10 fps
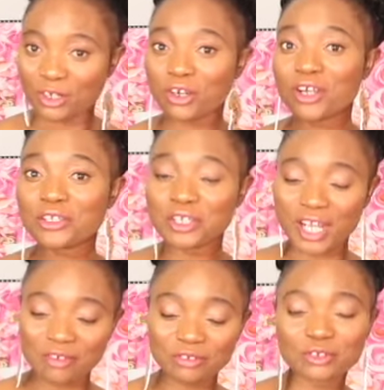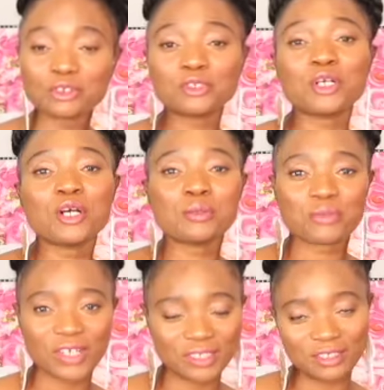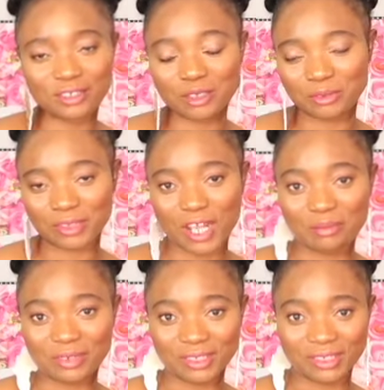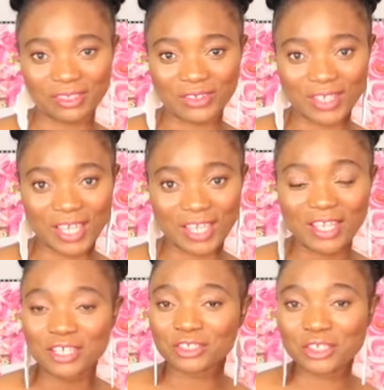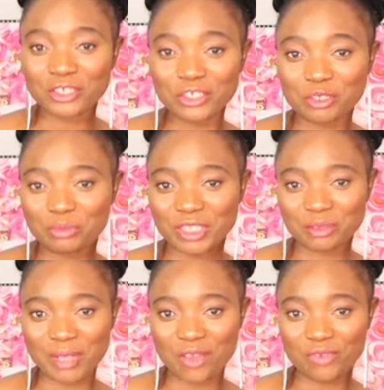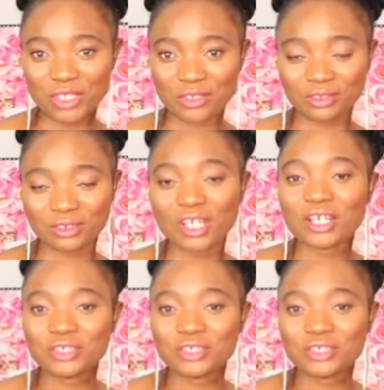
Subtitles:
All you have to do, press the subscribe button, okay? So you don't miss my videos.